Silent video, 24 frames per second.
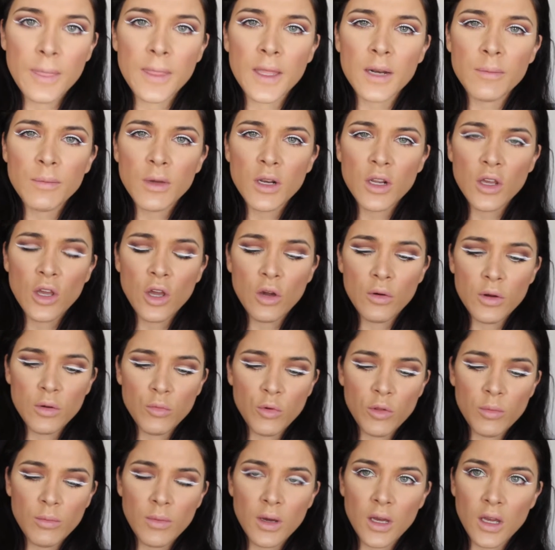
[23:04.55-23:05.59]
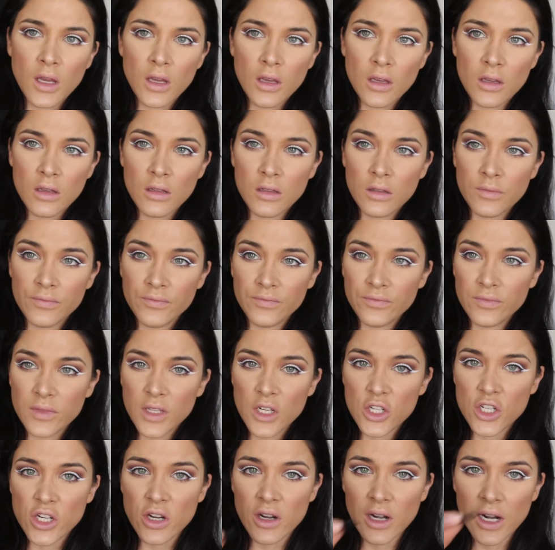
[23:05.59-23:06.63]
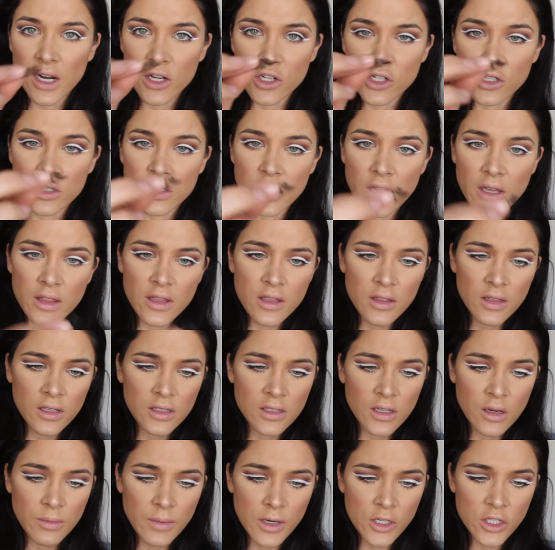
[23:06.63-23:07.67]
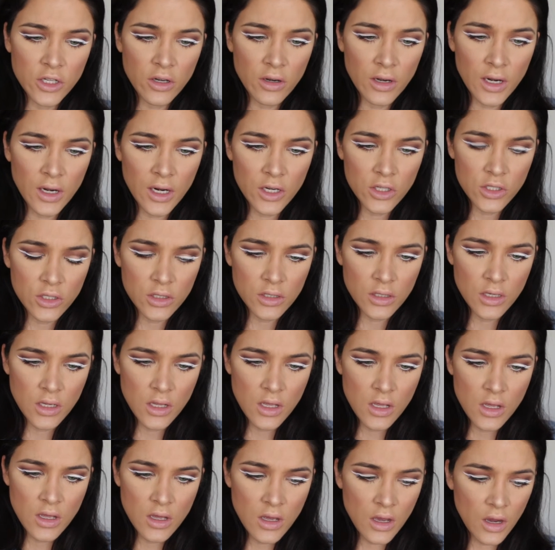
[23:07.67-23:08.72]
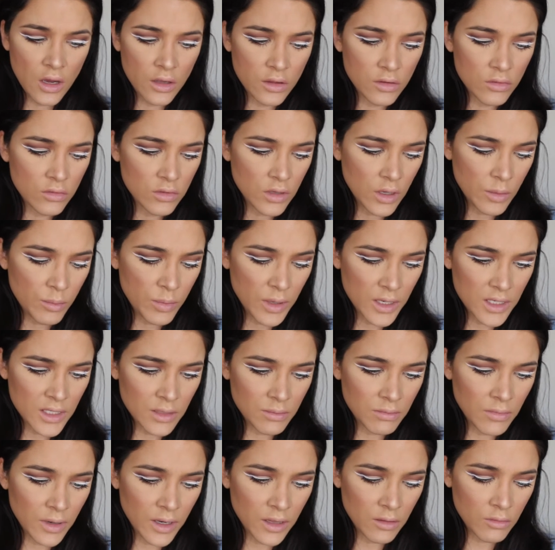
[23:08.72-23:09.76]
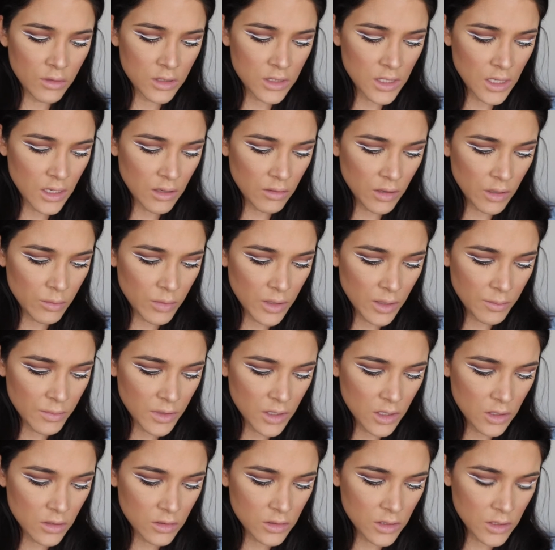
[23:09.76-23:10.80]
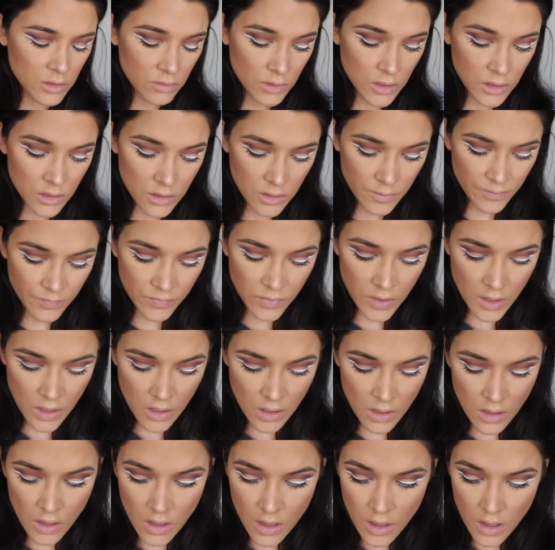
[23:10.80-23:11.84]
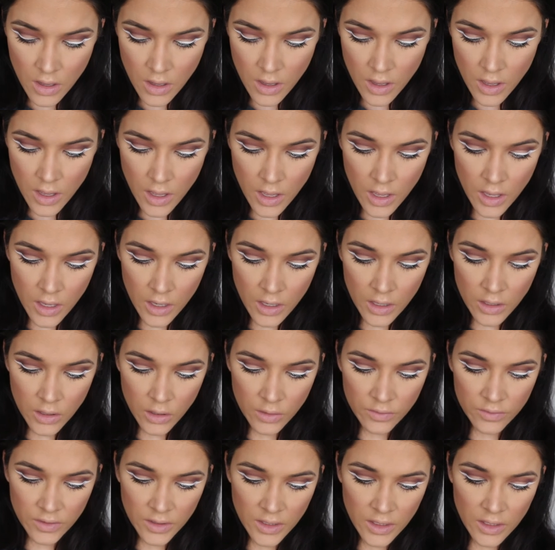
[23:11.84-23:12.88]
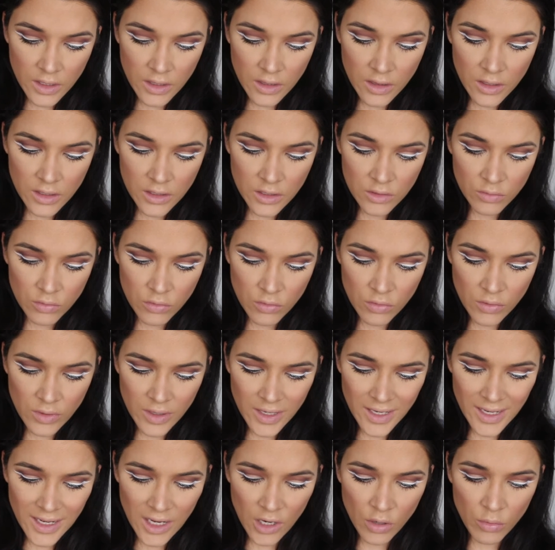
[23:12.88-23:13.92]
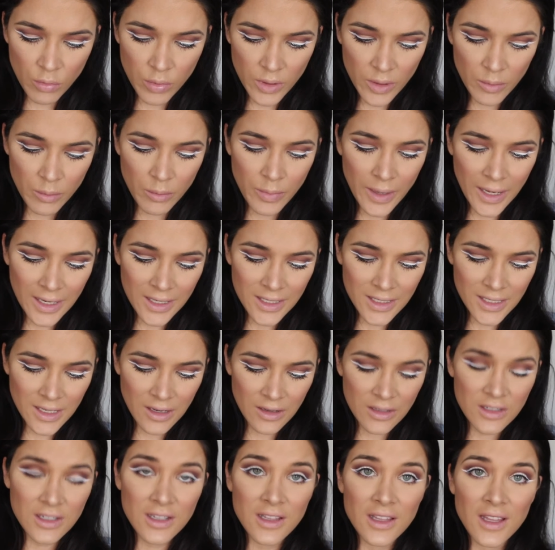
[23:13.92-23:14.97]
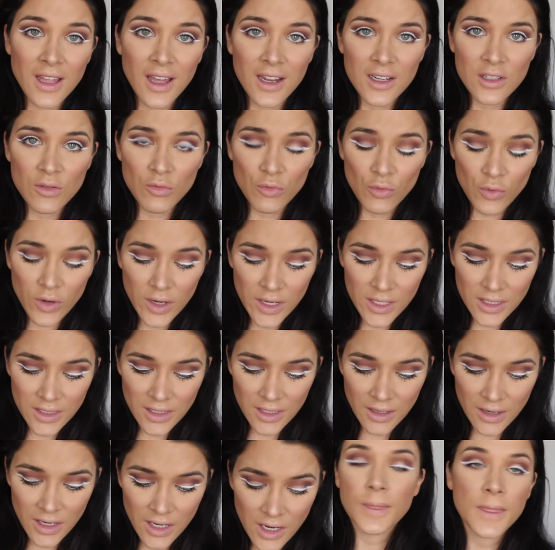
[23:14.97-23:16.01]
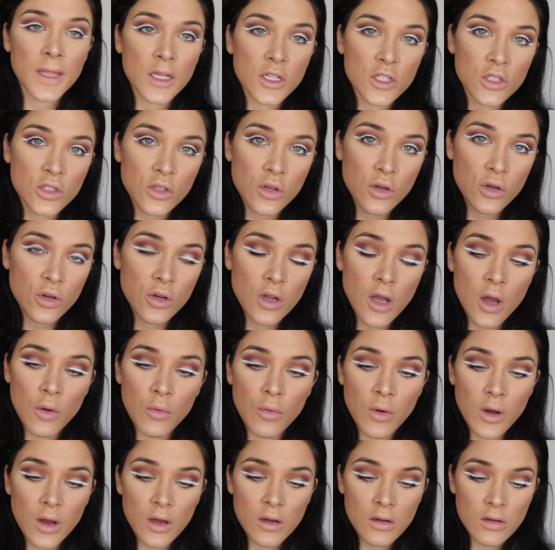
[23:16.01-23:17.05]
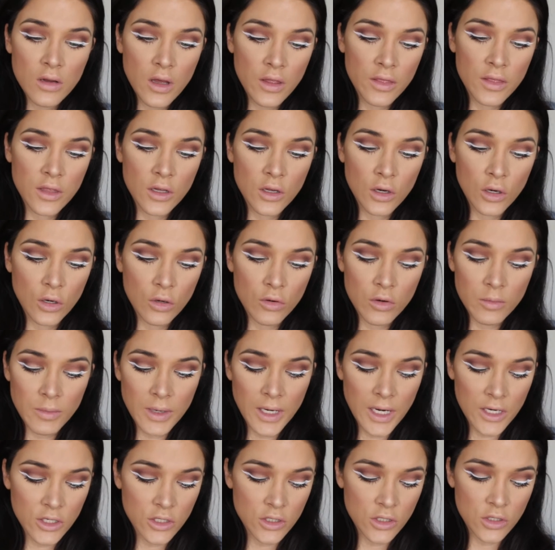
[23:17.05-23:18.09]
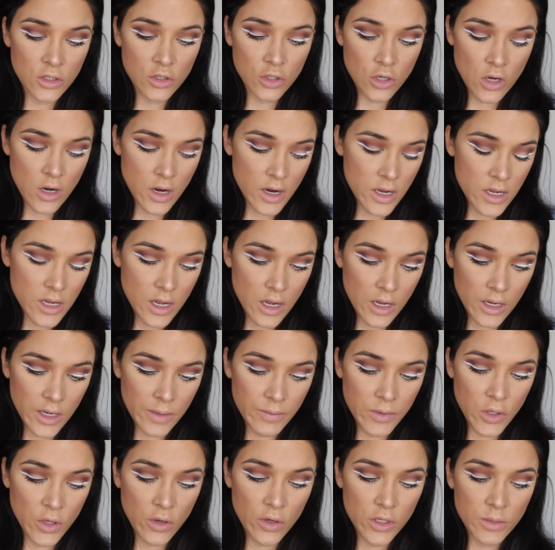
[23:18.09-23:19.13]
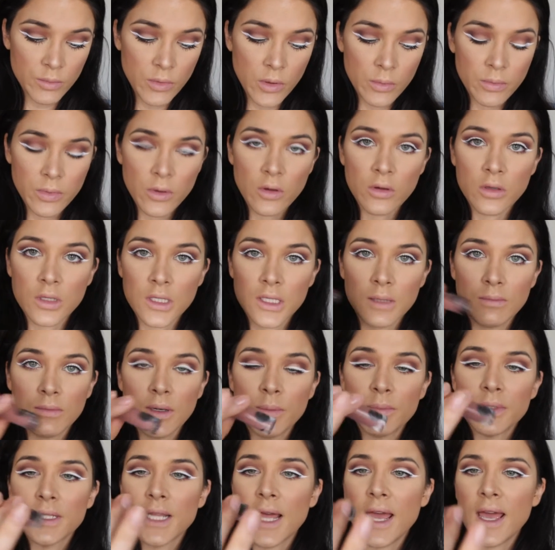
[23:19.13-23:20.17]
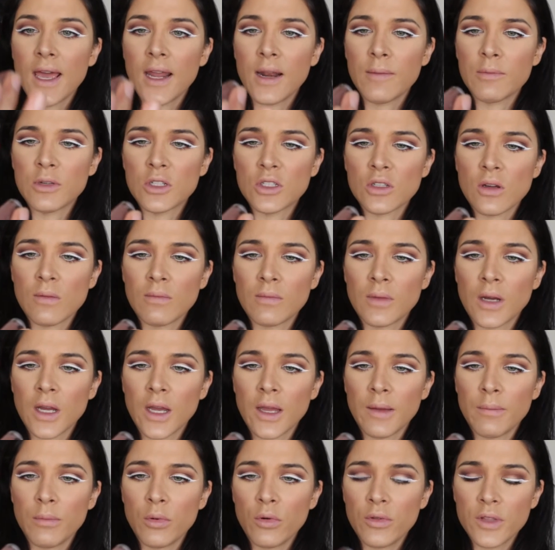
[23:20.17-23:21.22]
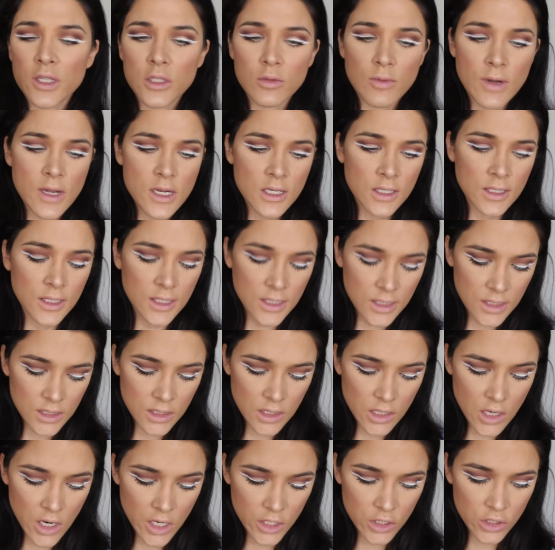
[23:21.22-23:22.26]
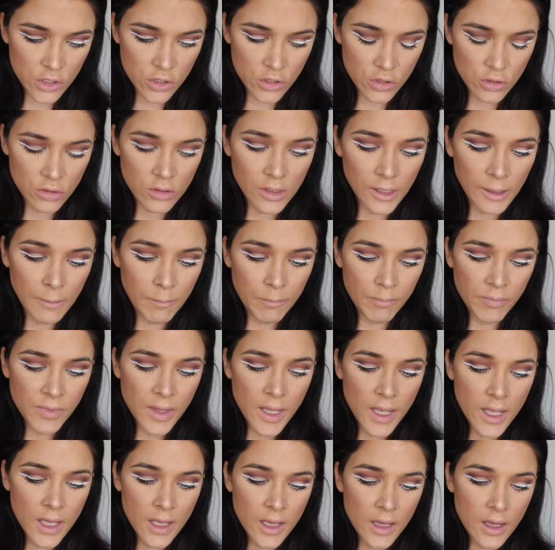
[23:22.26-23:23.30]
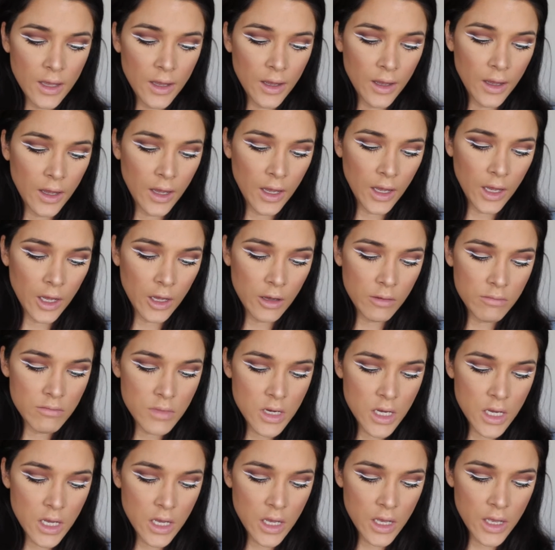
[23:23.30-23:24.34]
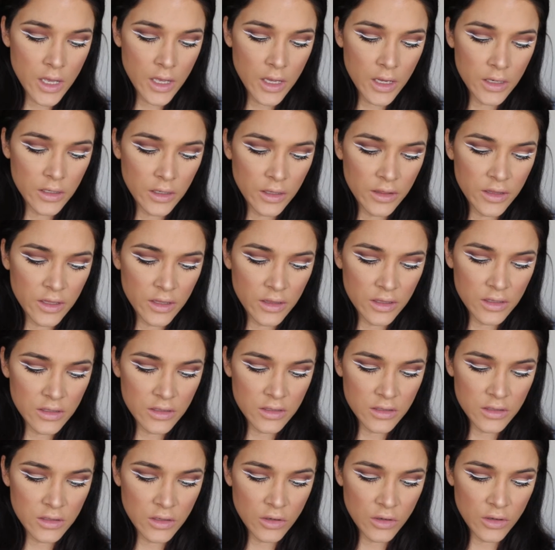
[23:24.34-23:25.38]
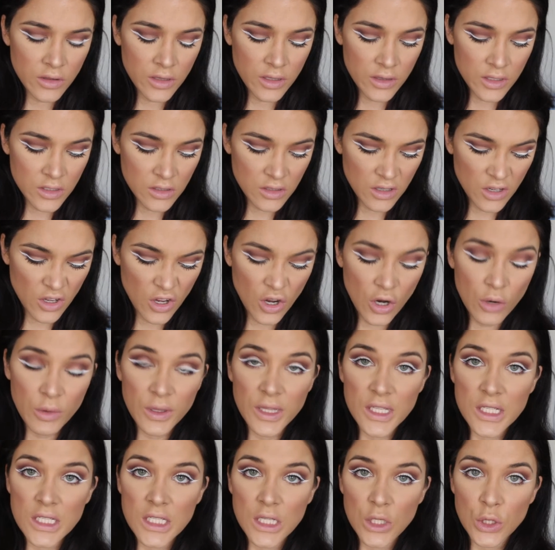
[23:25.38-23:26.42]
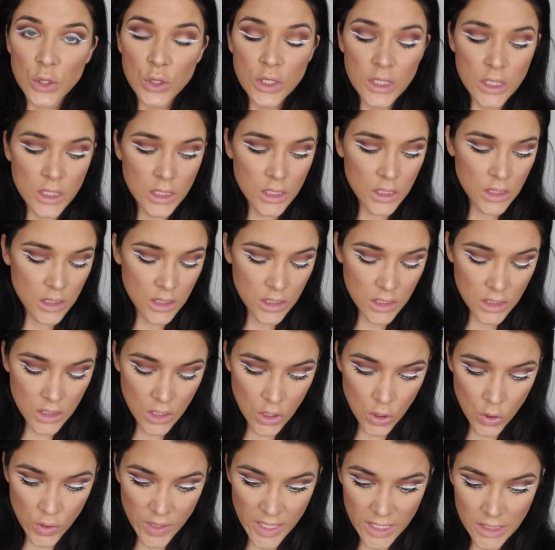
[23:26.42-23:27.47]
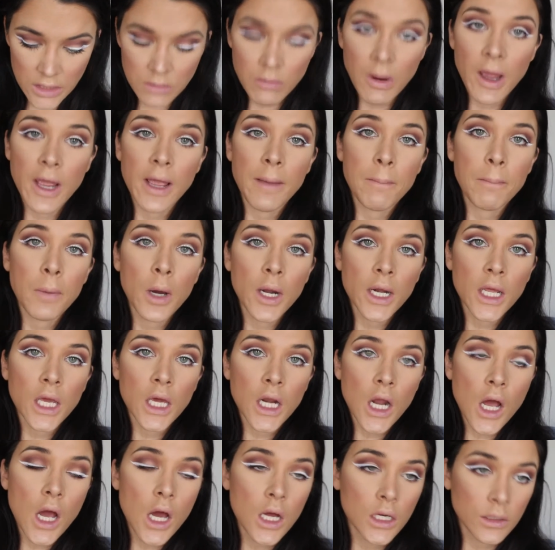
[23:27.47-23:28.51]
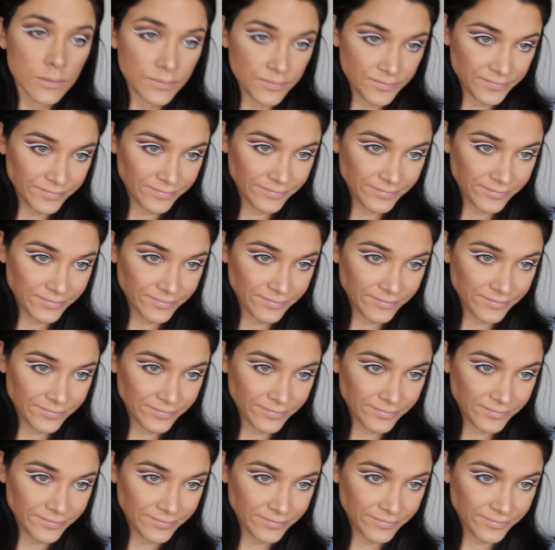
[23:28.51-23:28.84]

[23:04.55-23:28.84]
Then I'm going to go in with my cherry lashes. I think these are my cherry lashes. I thought I picked up my other ones anyway, but I'm going to use these ones. And hopefully this will help balance out that white liner. So while the glue on my lashes dry, I am going to pop on some lips, and I've just got my Born This Way, so this is a nice nude lip. And I think this is the only thing that's going to go with this look, so that's why I'm putting it on.